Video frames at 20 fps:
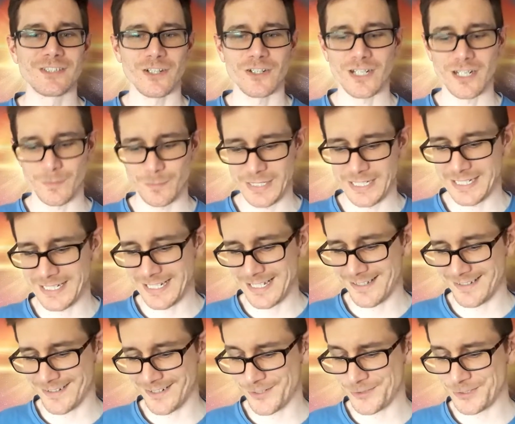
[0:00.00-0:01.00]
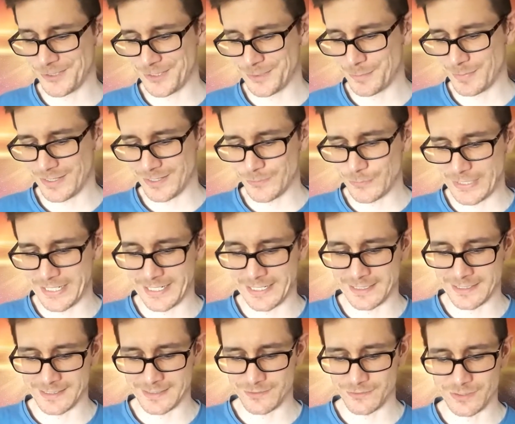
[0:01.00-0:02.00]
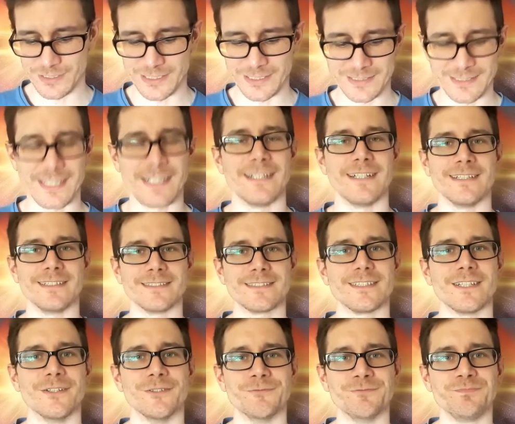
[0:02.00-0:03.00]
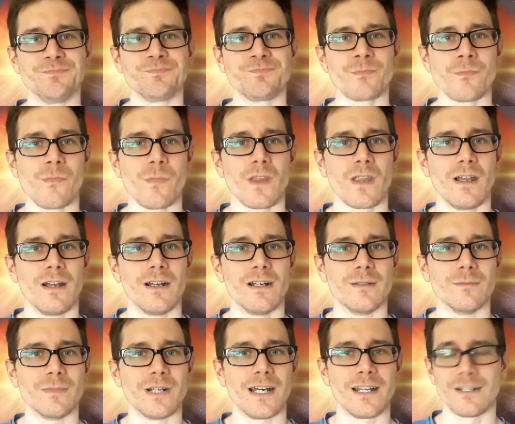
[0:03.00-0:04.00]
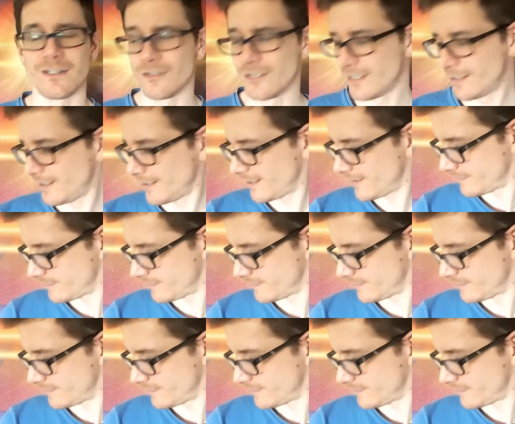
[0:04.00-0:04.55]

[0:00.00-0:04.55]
all coming together in a really big way, and it's really exciting. So I don't know, I think